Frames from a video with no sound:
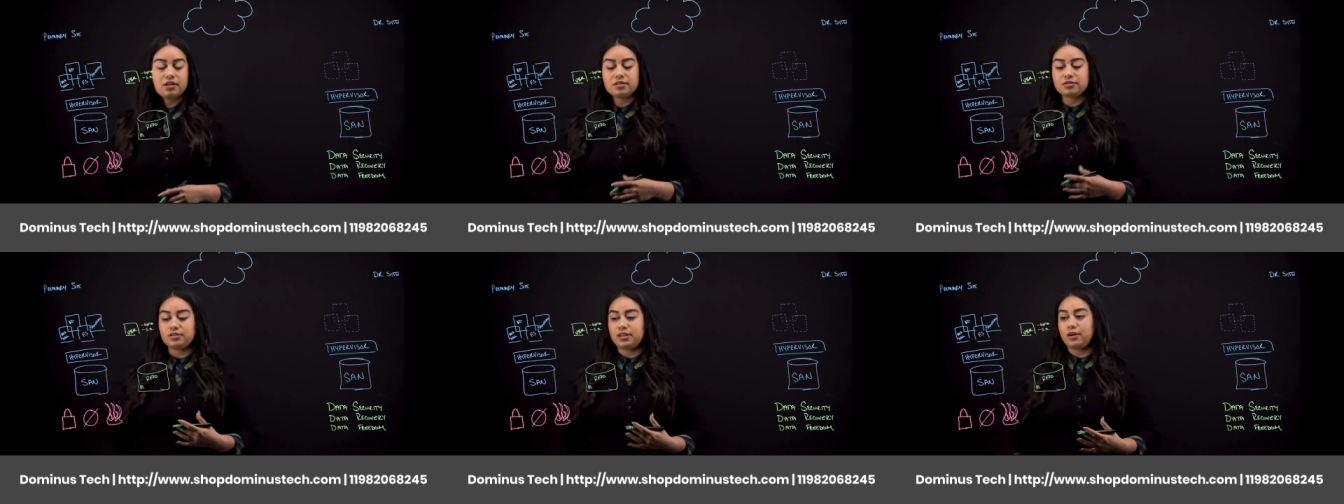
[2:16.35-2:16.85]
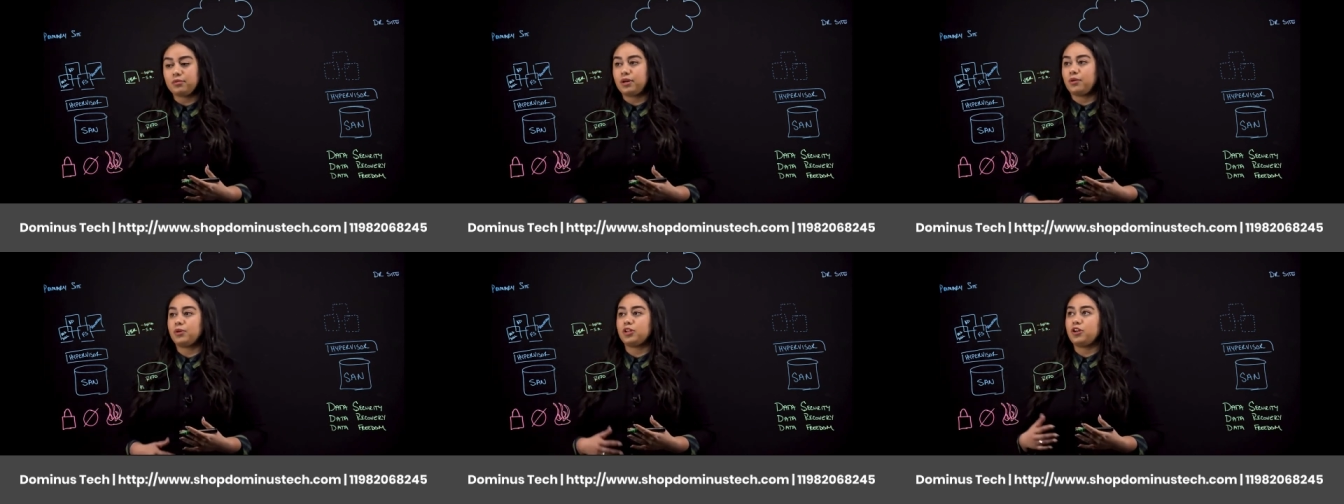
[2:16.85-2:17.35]
so that
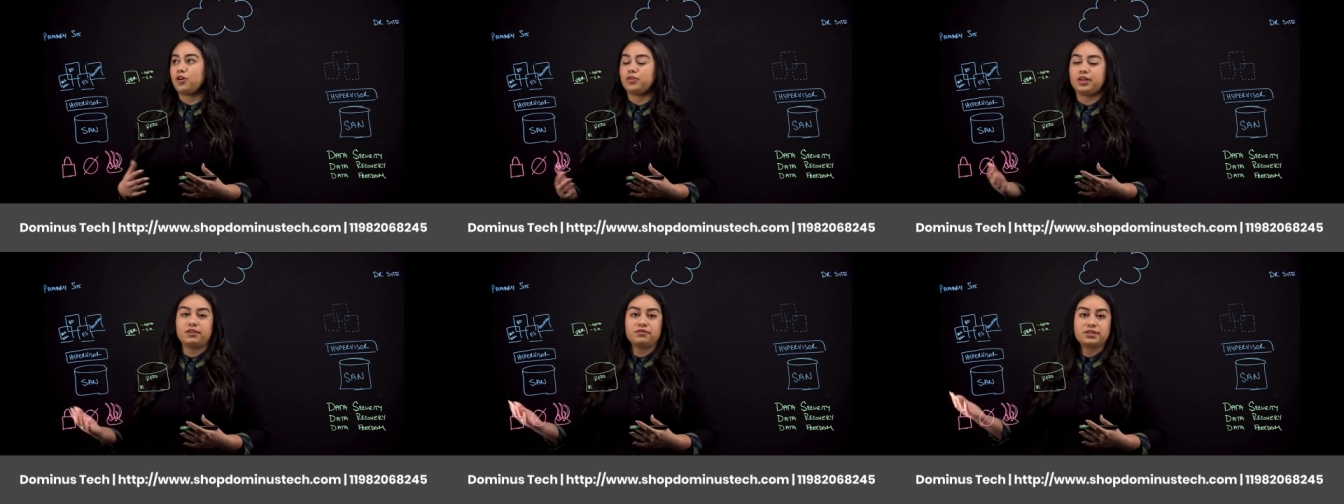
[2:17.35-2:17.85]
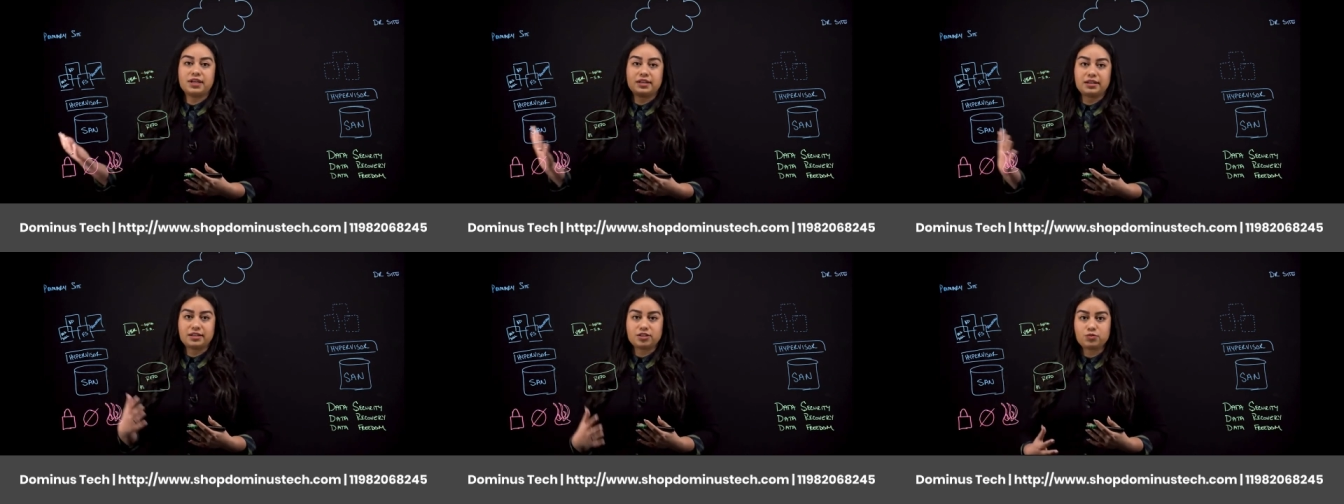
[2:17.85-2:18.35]
way we know that if data
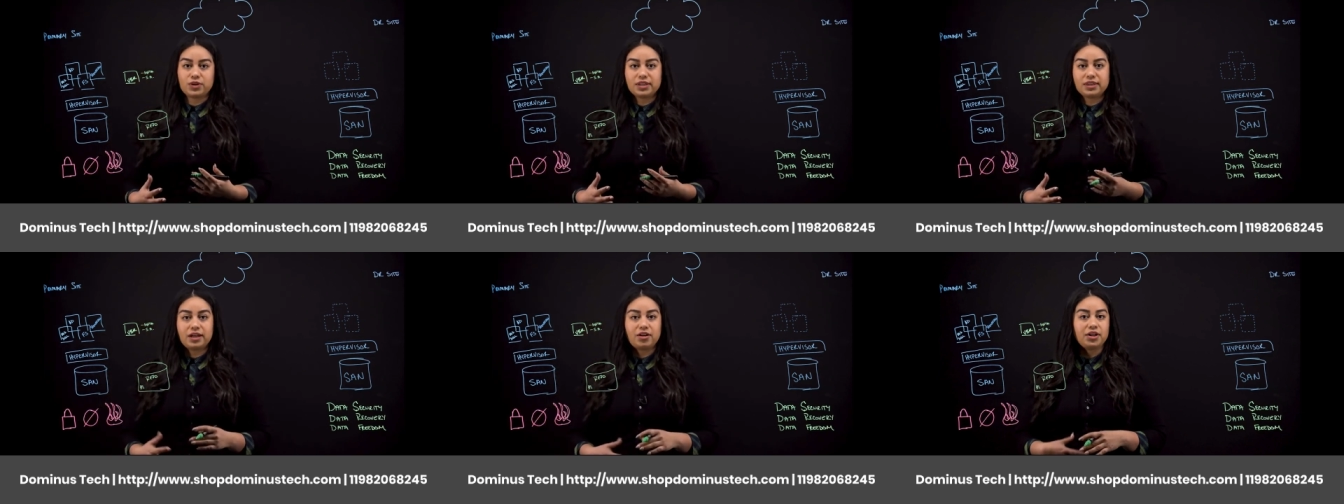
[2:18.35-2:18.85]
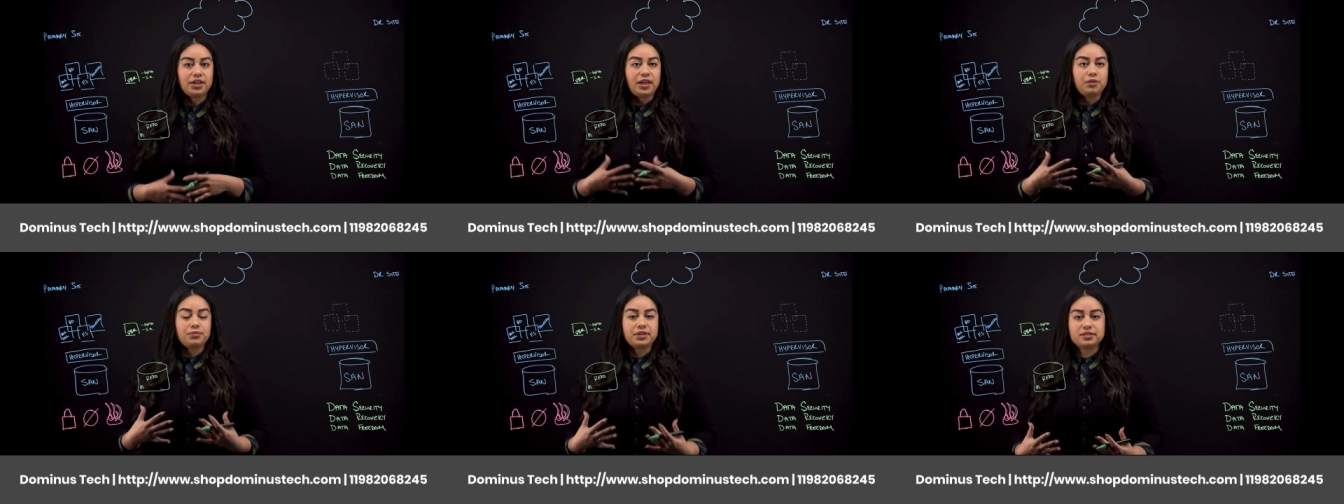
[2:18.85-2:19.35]
gets written there, it
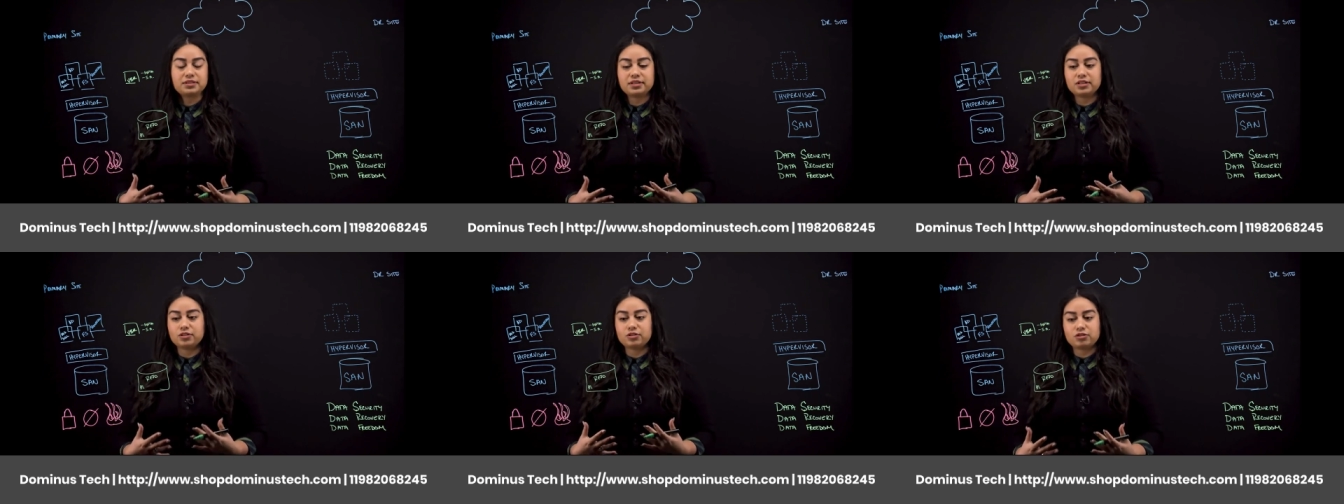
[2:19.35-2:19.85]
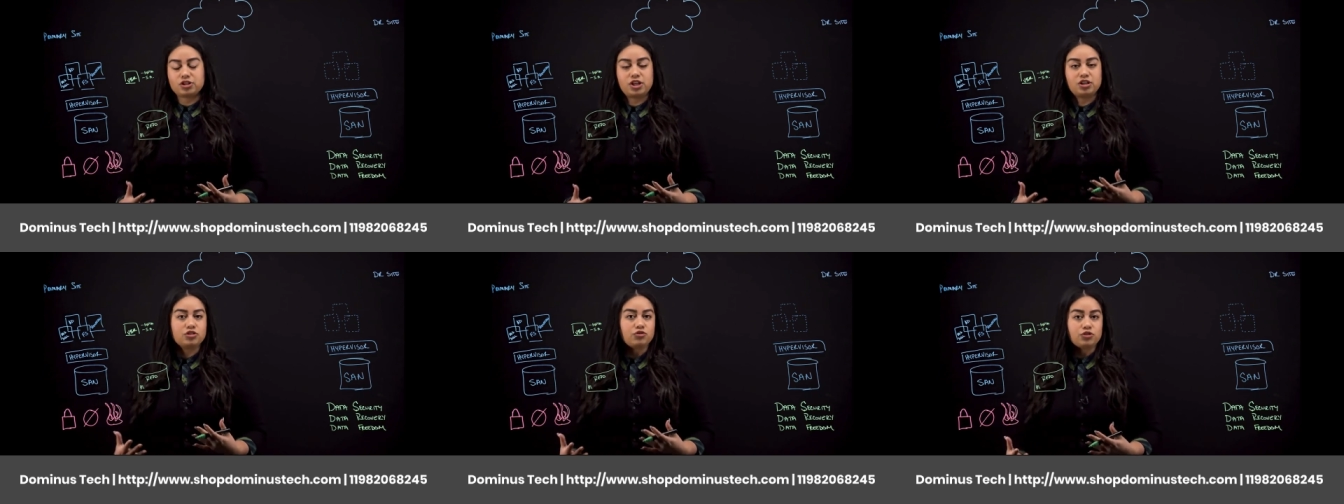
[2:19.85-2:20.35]
can't be deleted or
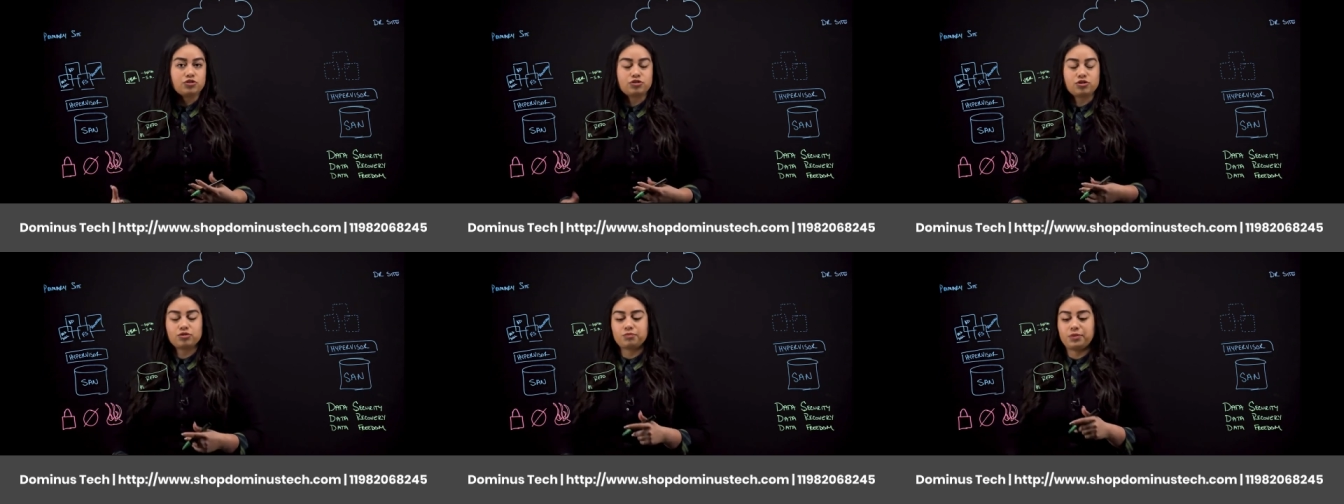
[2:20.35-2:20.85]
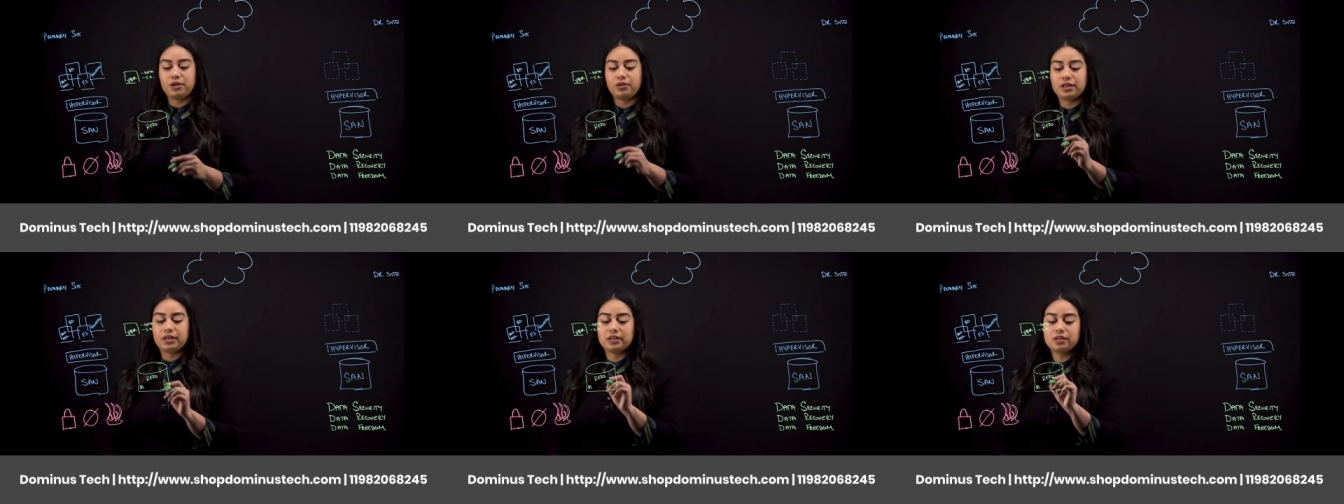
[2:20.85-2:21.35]
changed for a certain
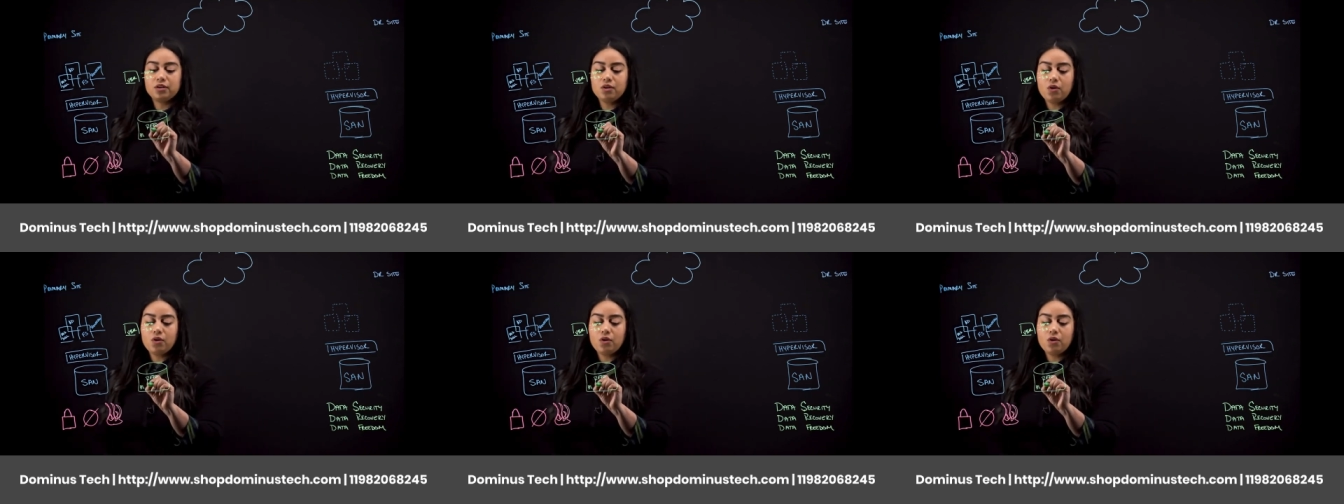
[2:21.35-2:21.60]
period,